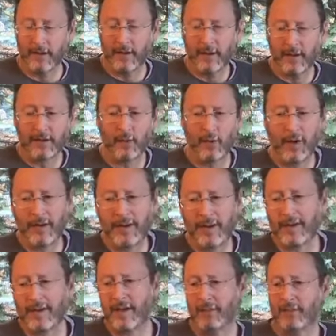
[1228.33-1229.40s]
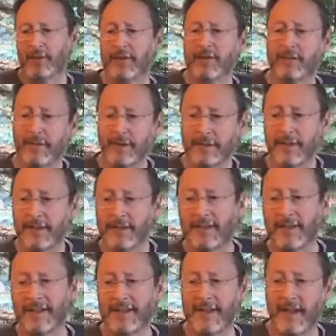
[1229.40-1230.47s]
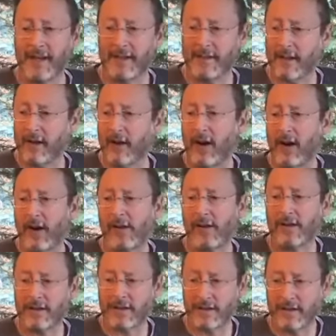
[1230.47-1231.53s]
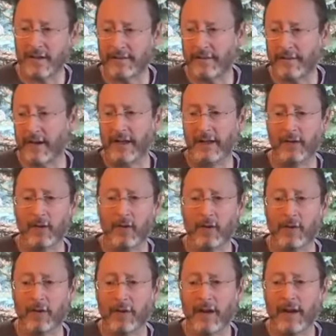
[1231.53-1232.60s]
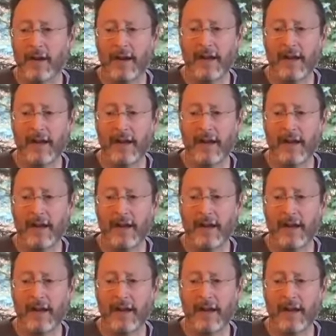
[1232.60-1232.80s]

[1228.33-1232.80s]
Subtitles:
So what are the assumptions built into the tenet that all is in divine order